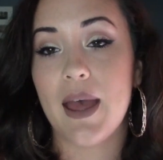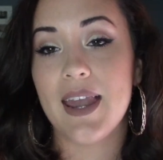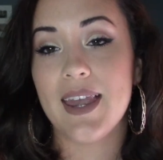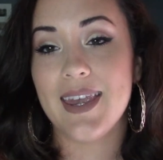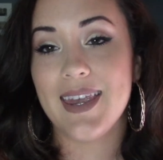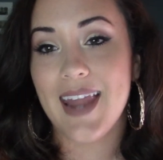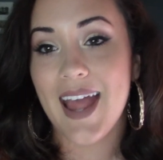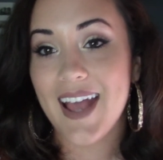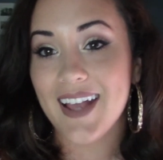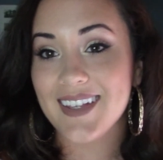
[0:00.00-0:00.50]

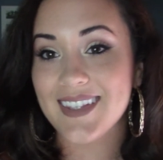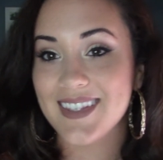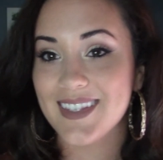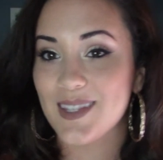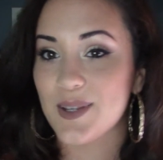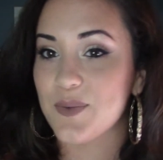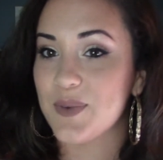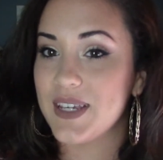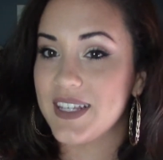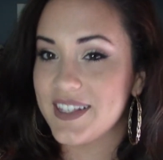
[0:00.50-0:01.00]

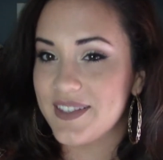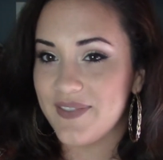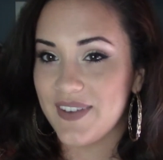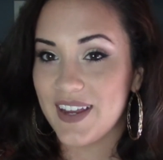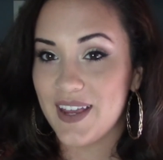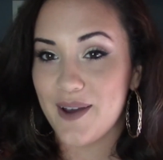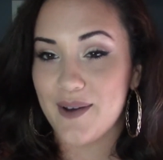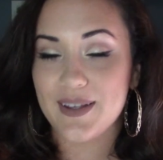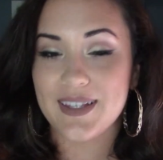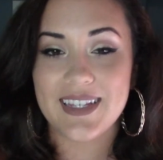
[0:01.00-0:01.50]
Next week's
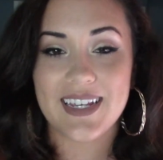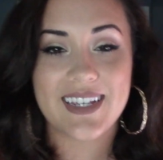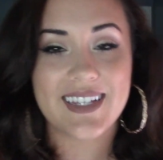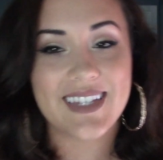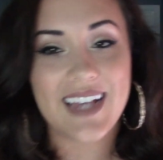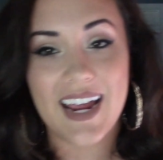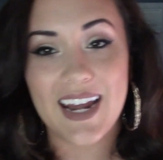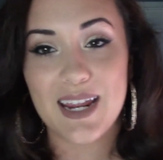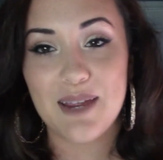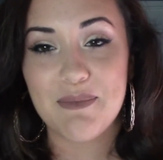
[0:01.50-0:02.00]
video is
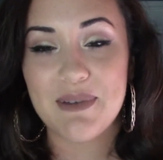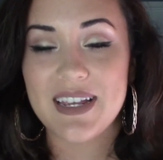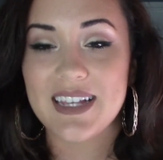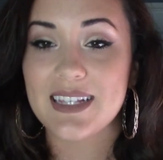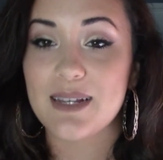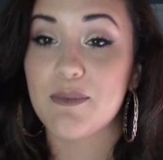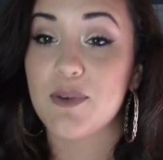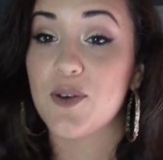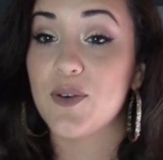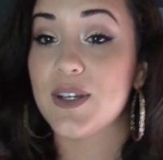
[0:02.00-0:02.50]
exciting because
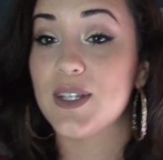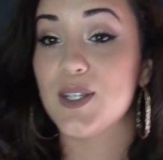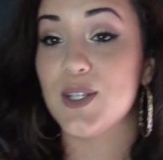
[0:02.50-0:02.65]
I'm going to